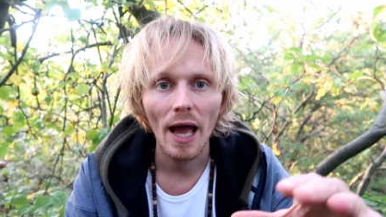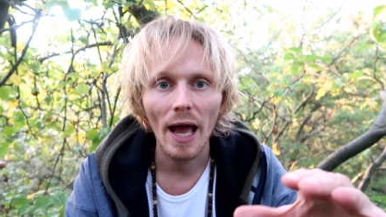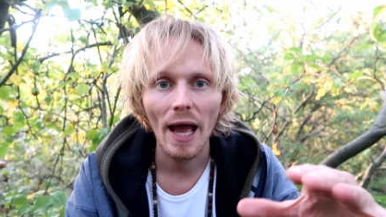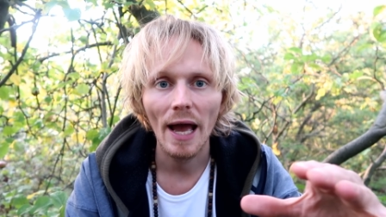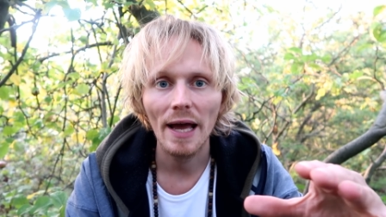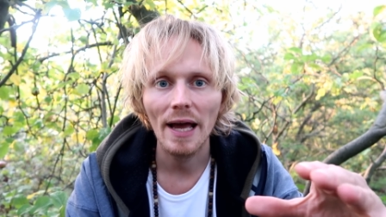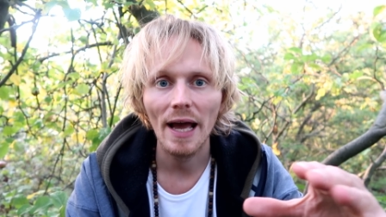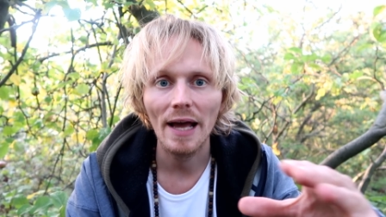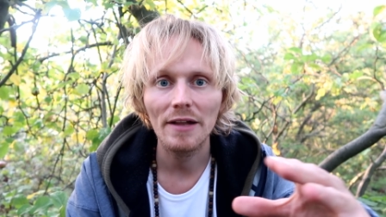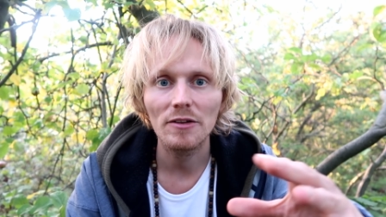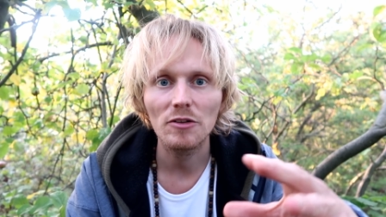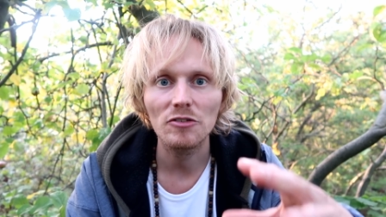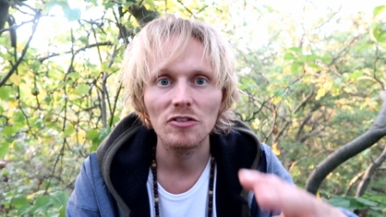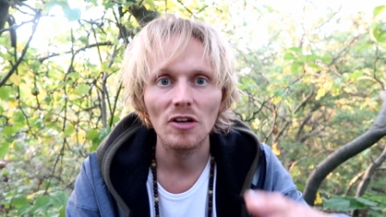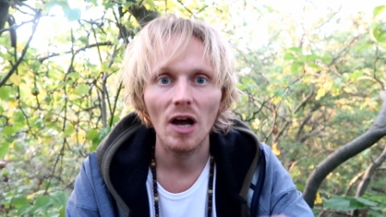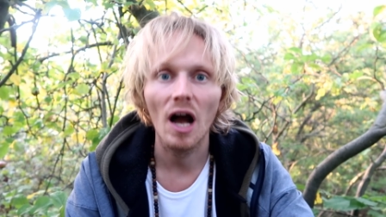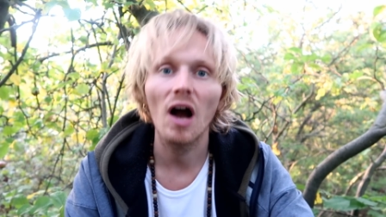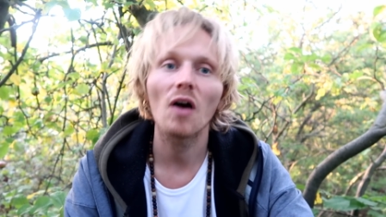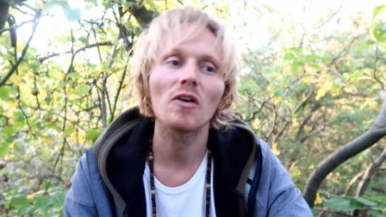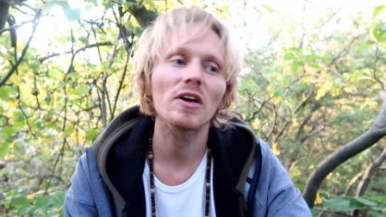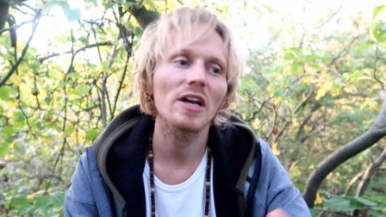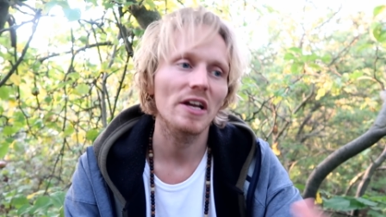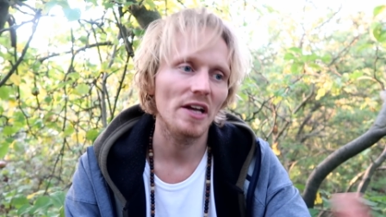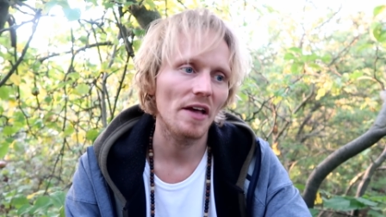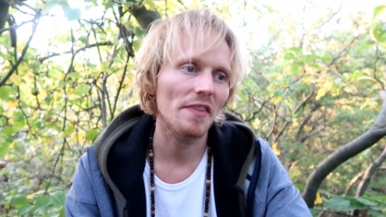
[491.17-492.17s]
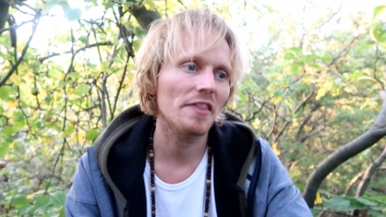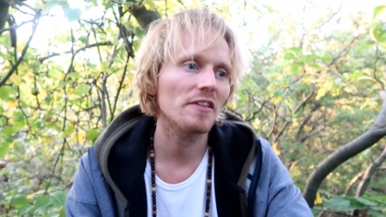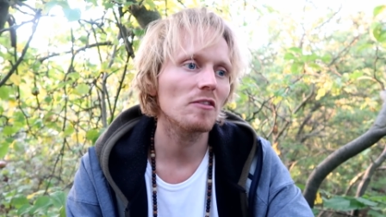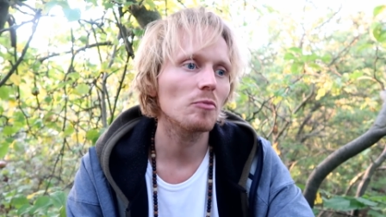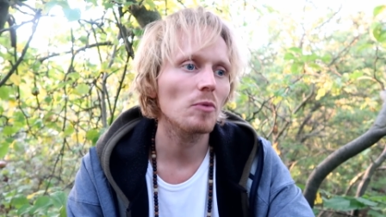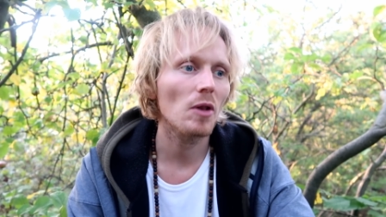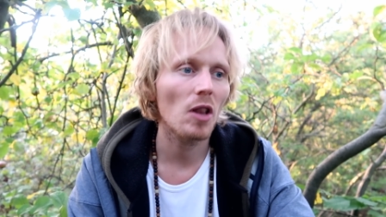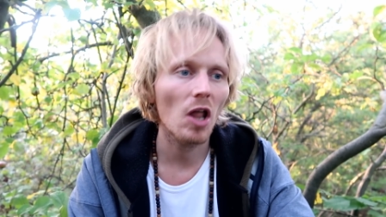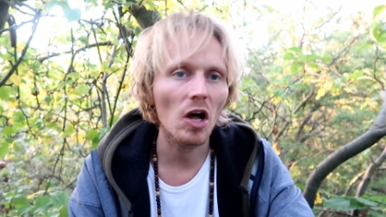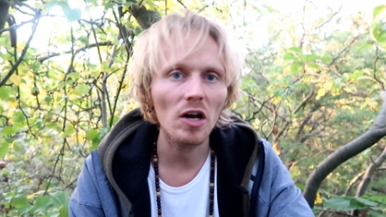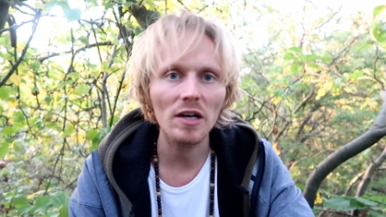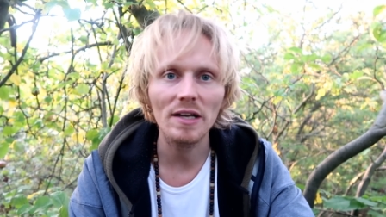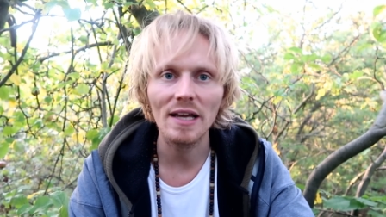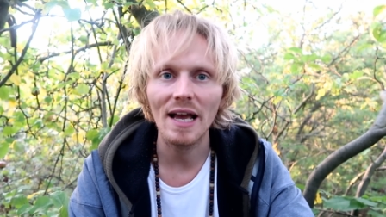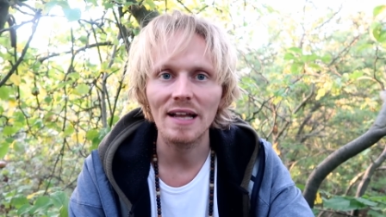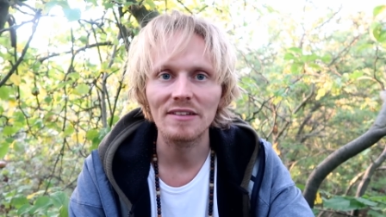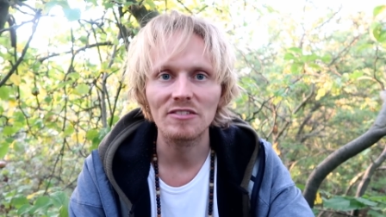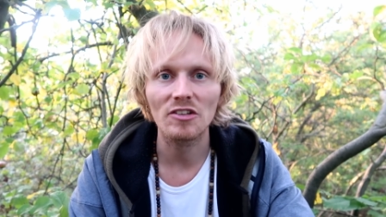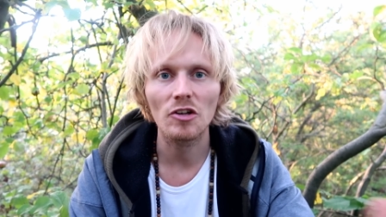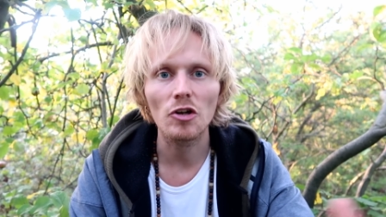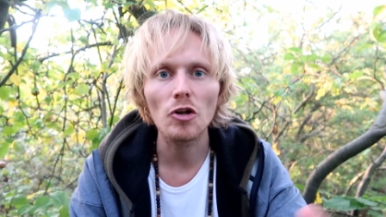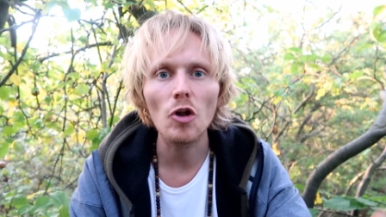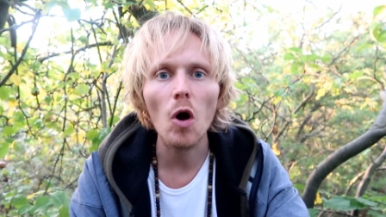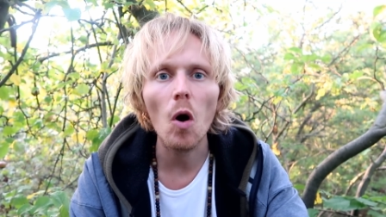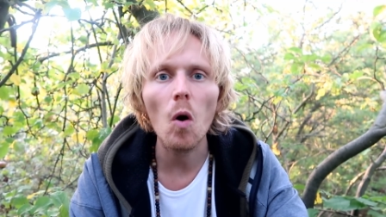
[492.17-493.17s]
And you say, okay, yeah, this is with lung
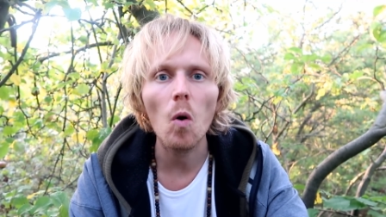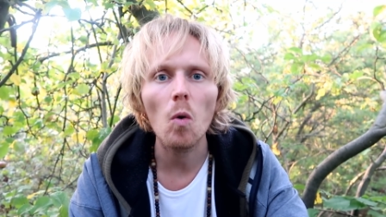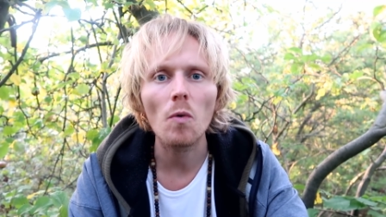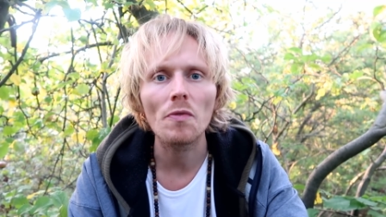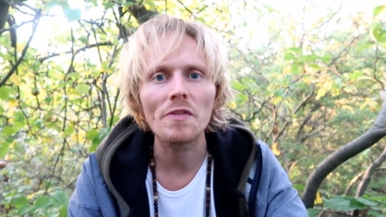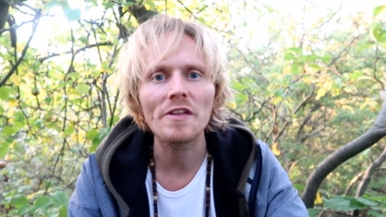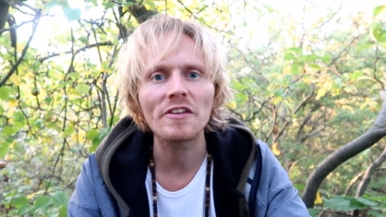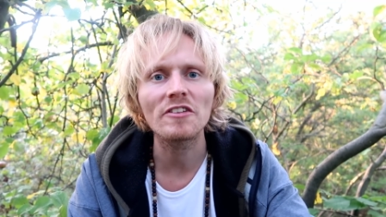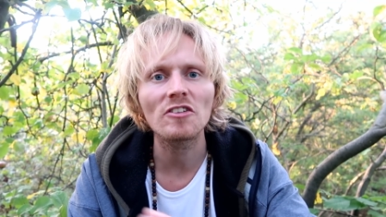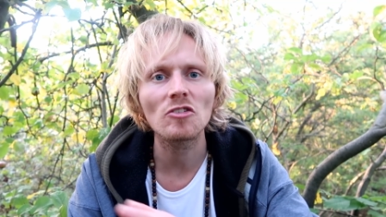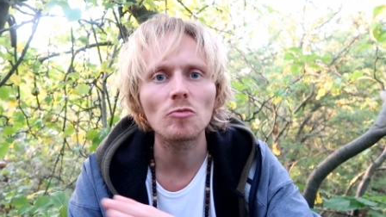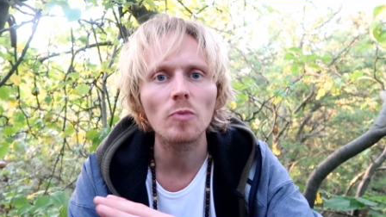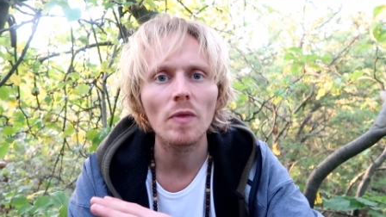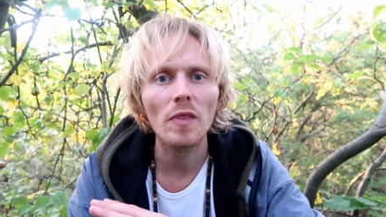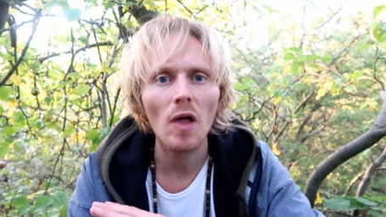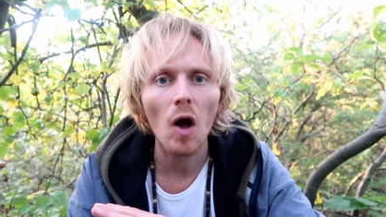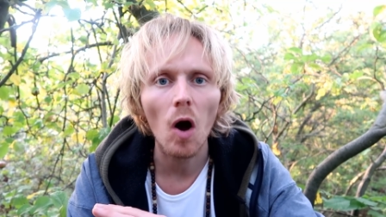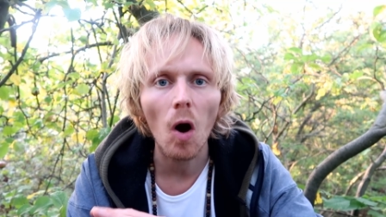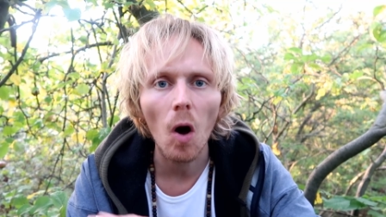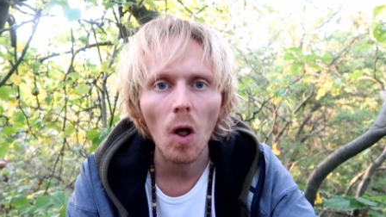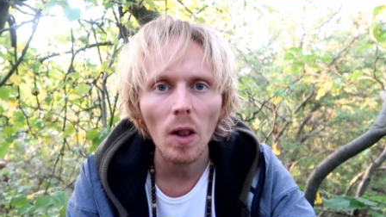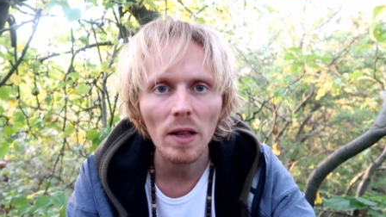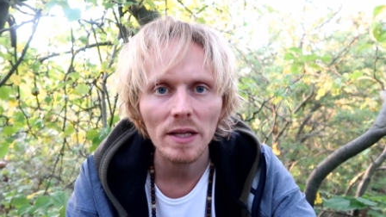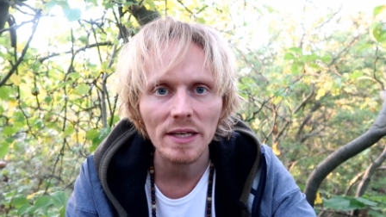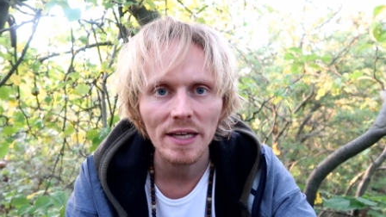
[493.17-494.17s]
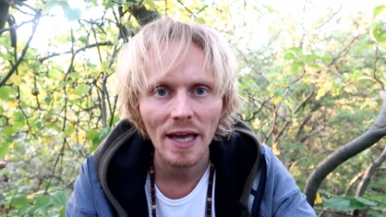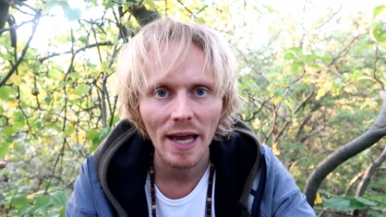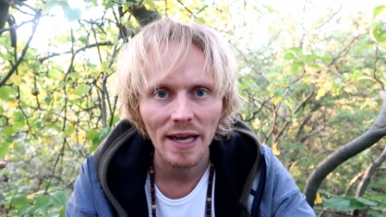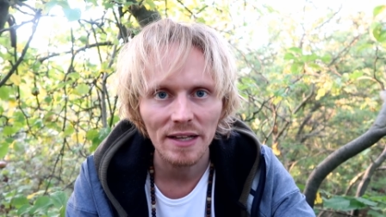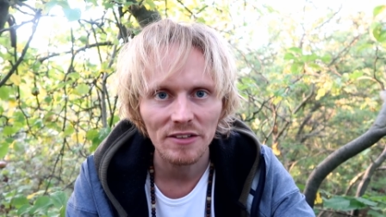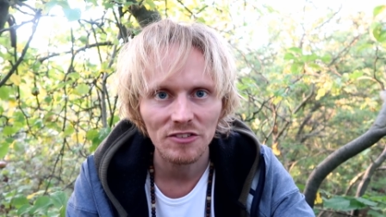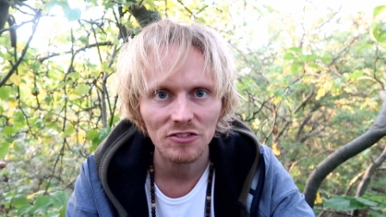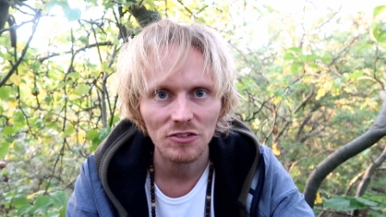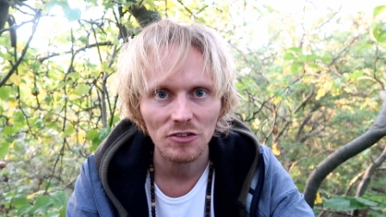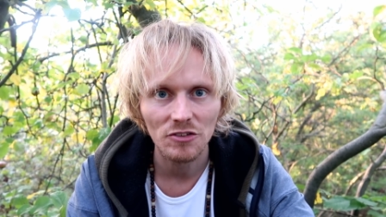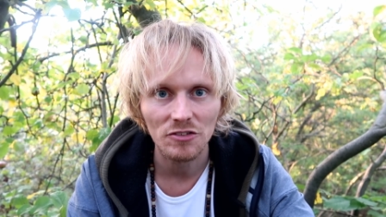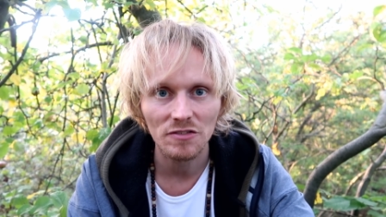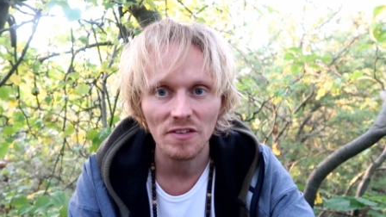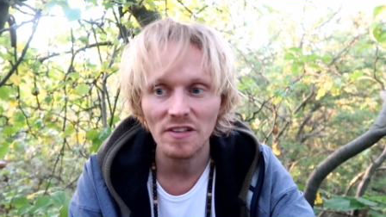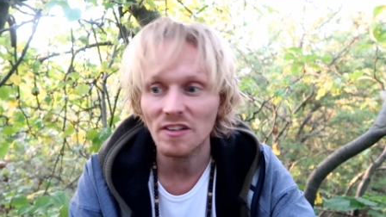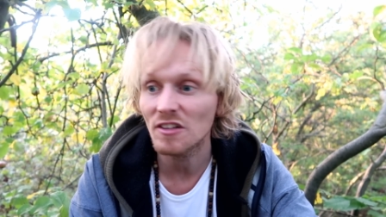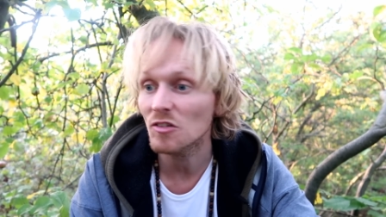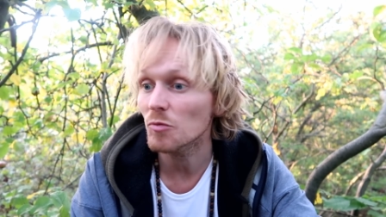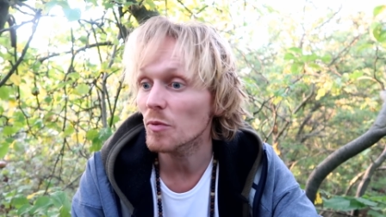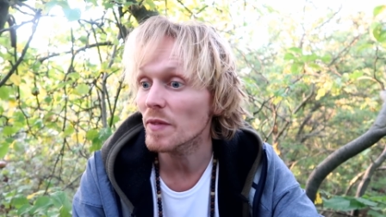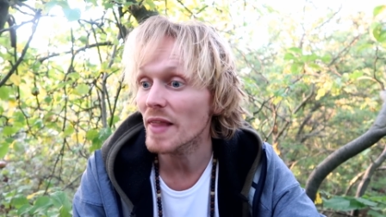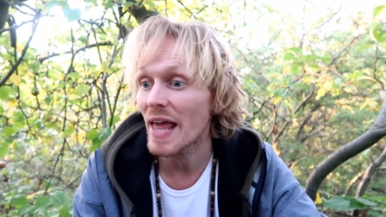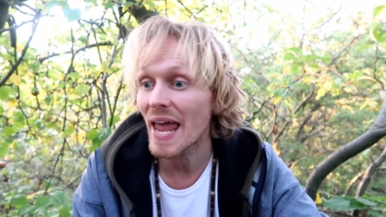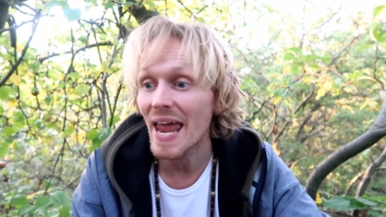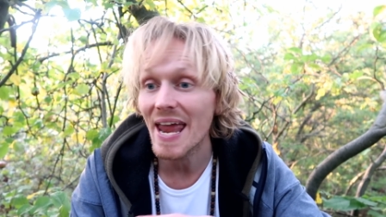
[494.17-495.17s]
cancer. No, this is with all cancers. This
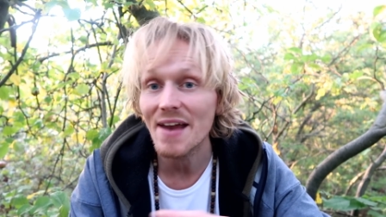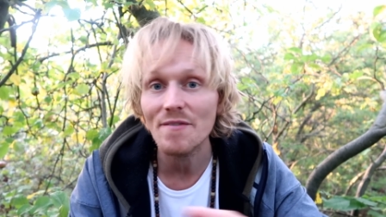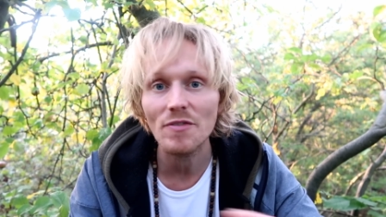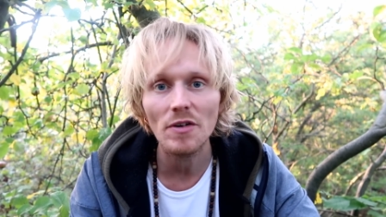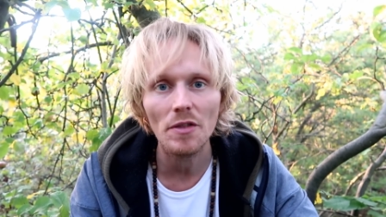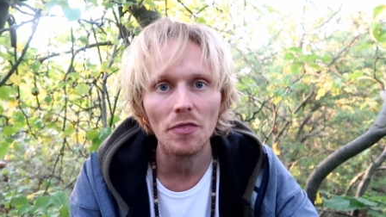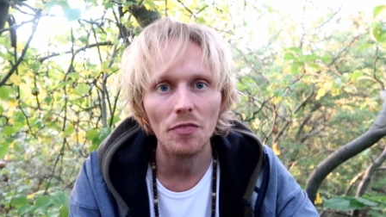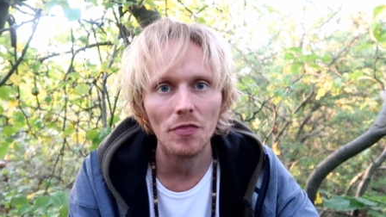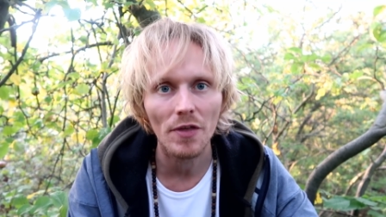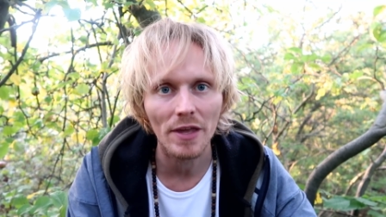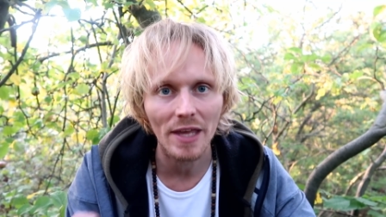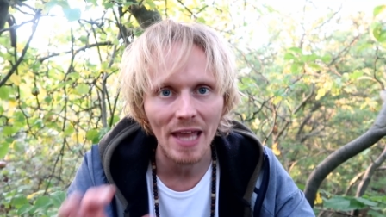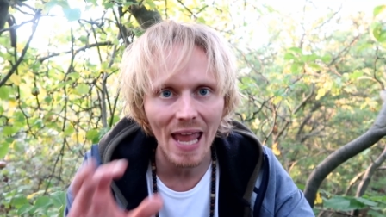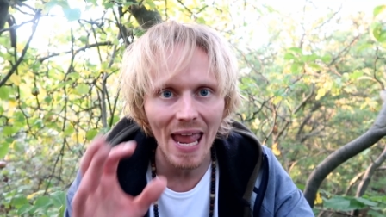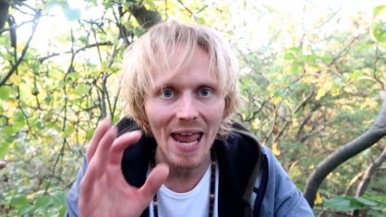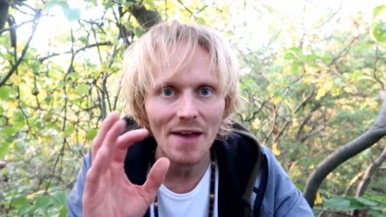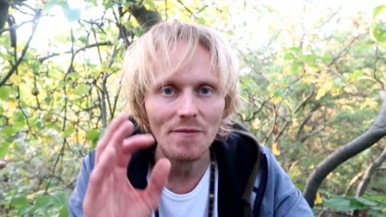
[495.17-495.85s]
is with everything.